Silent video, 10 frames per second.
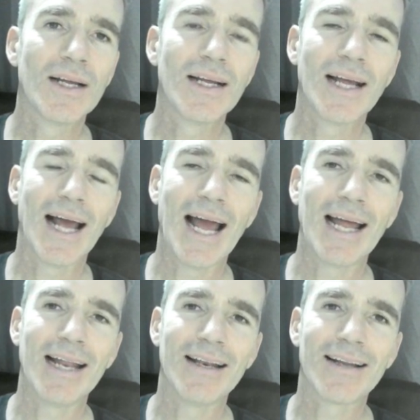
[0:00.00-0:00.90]

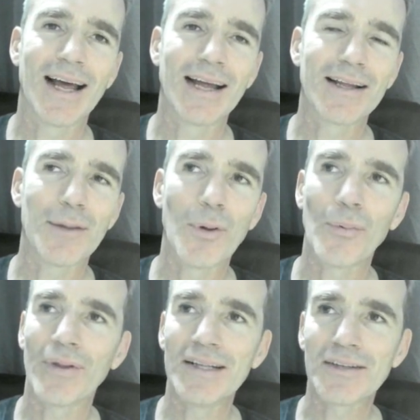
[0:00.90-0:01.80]
And I can't remember
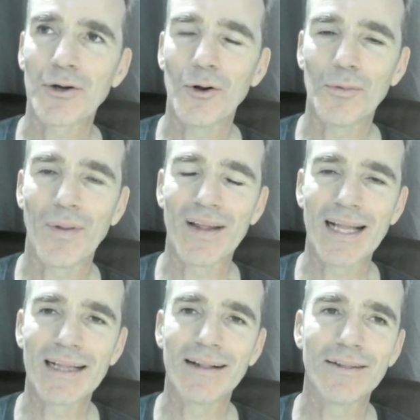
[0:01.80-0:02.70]
what these are called, but they're like
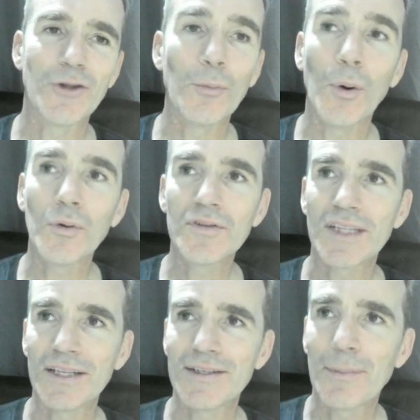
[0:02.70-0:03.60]
little dough balls that
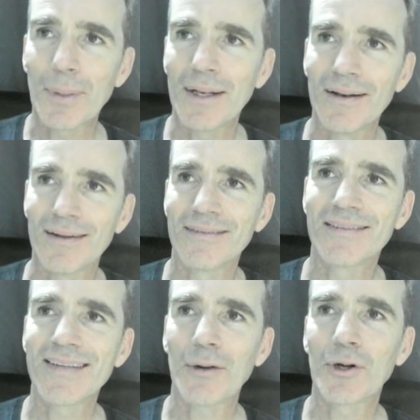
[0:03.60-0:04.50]
you dip in
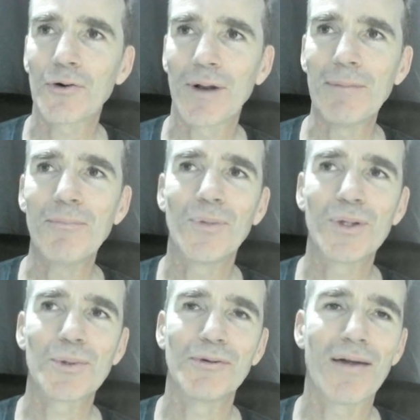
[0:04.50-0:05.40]
sour cream, which
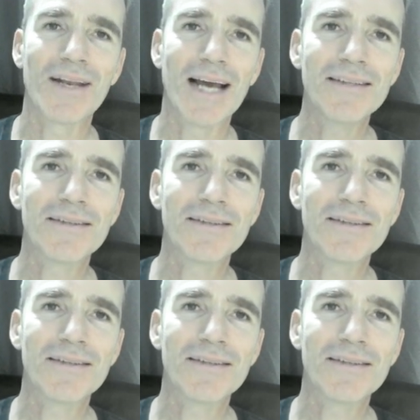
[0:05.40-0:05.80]
were rather nice.